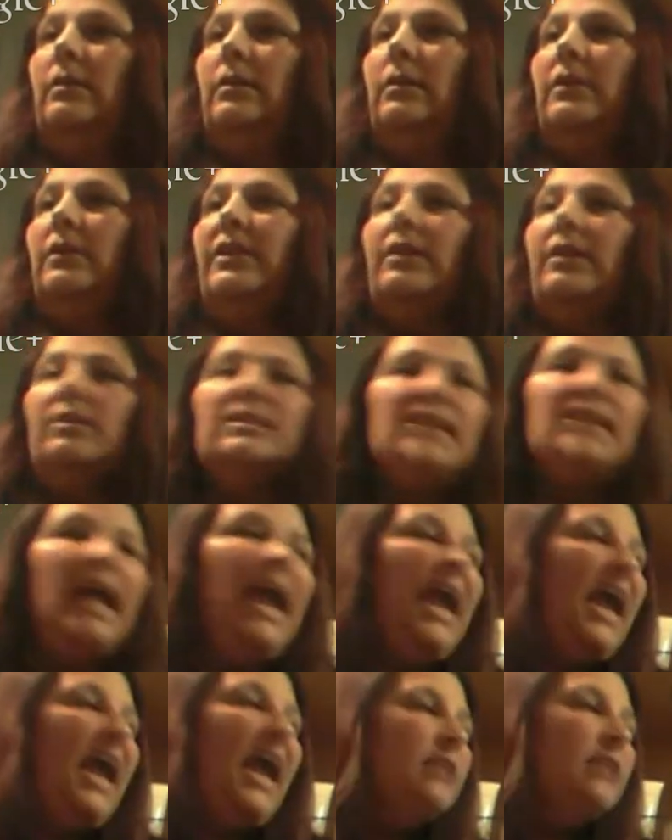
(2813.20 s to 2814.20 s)
There is a
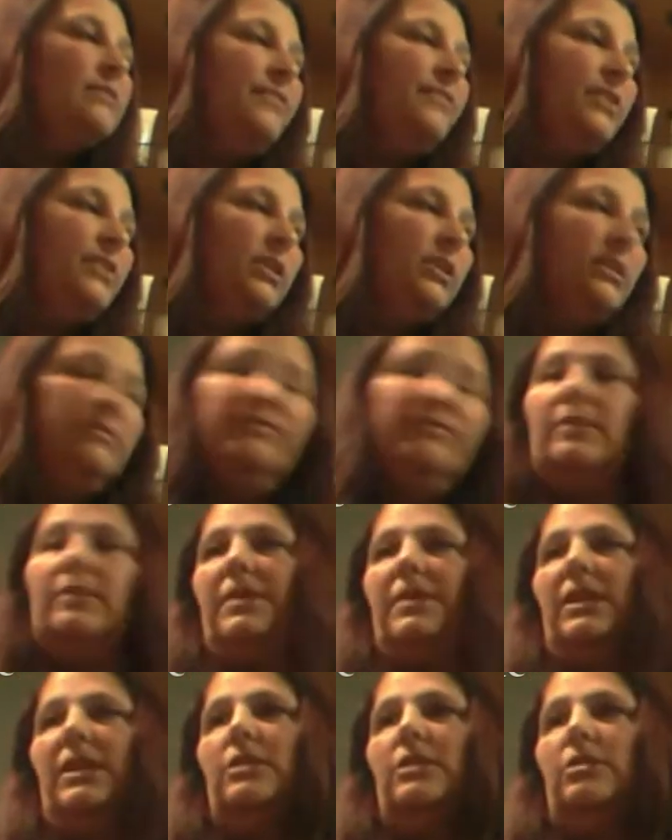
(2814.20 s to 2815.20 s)
handful of
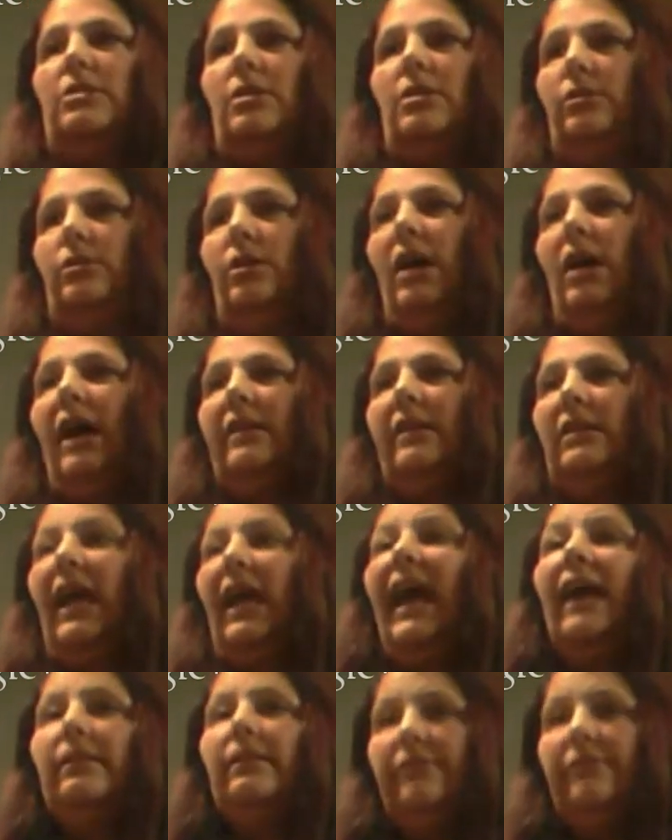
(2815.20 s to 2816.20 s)
VPs on Long Island. A
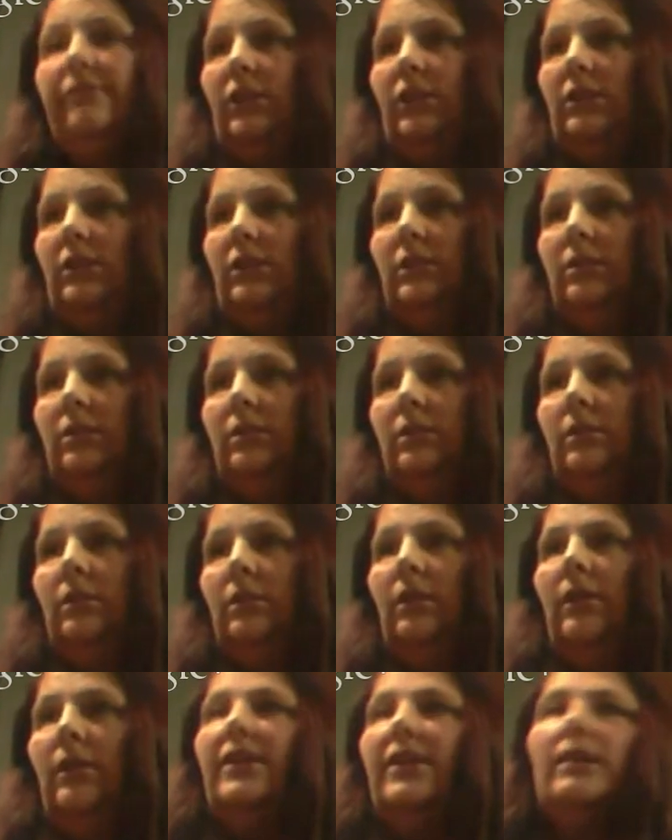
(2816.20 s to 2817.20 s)
handful.
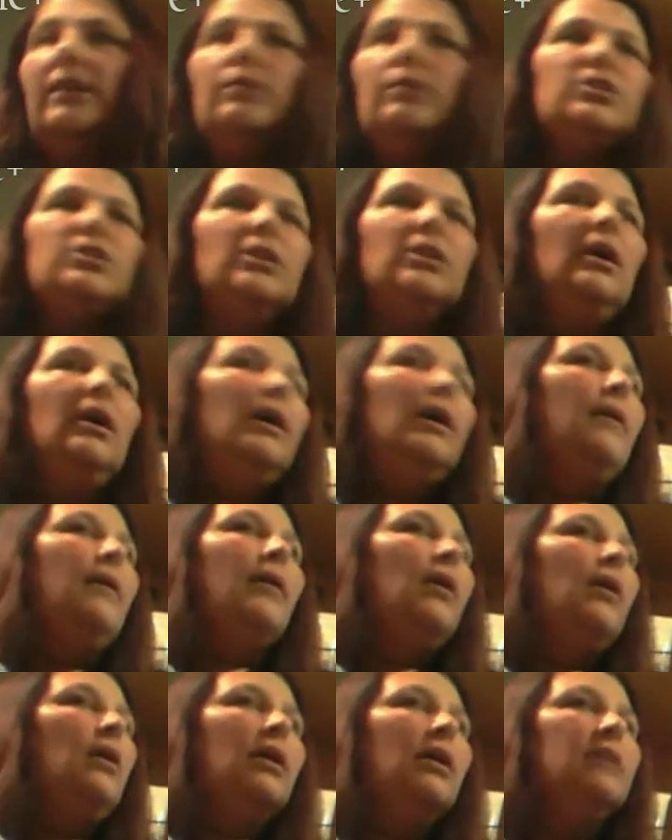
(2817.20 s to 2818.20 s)
There's
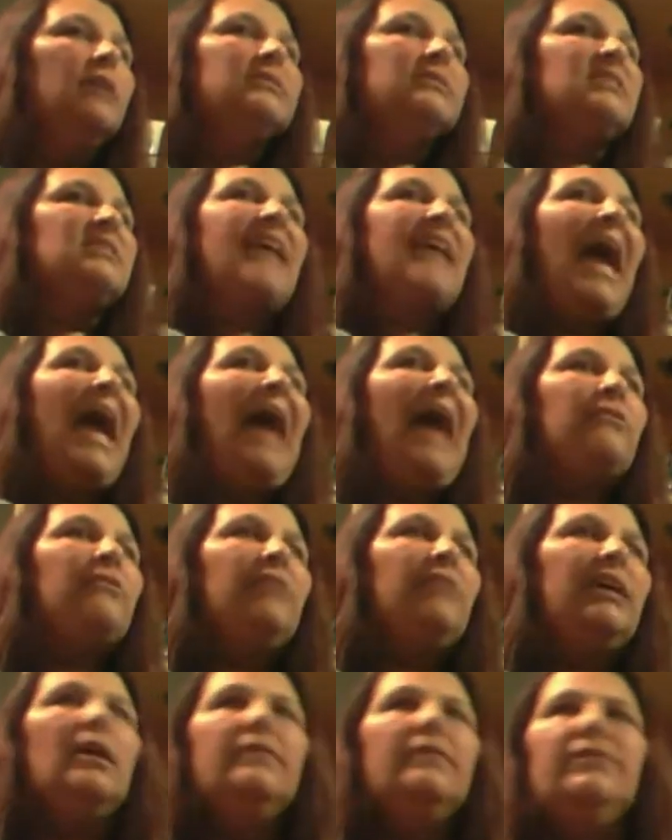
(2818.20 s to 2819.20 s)
a
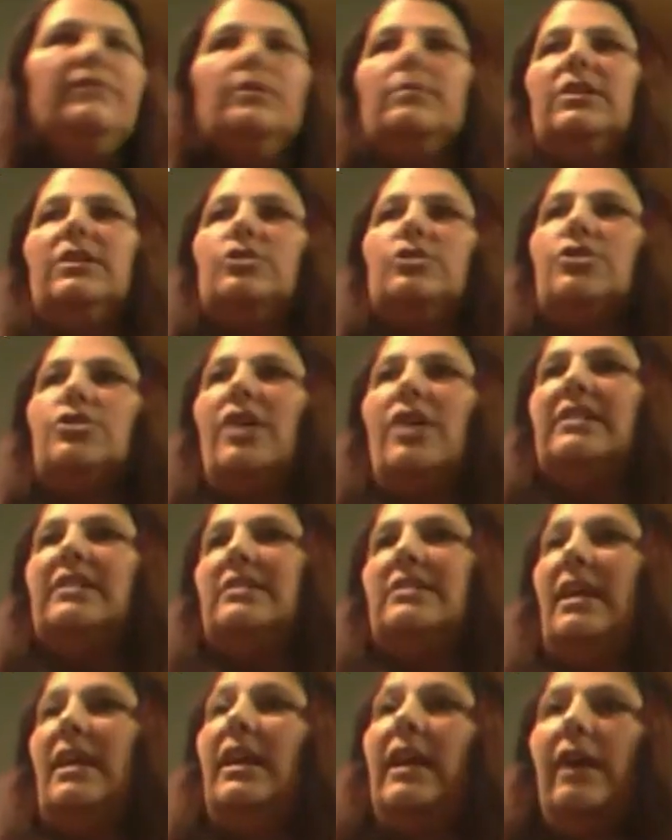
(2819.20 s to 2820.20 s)
scattering of them in the
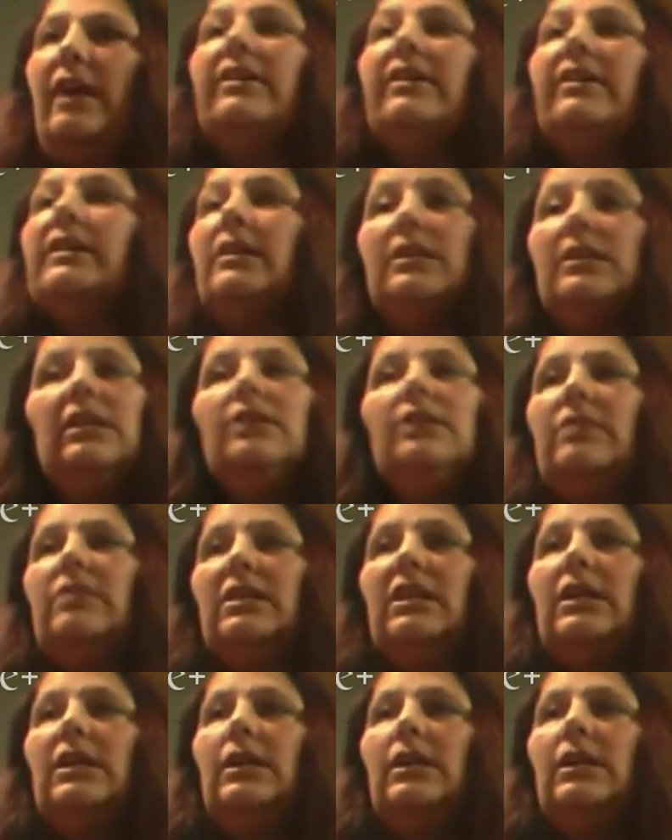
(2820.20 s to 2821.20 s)
tri-state area,
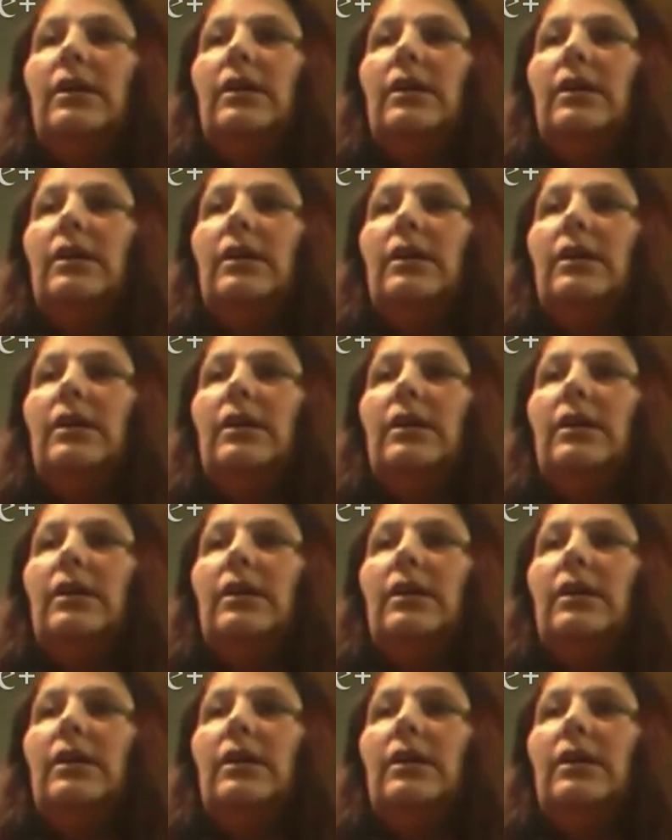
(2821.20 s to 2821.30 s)
literally.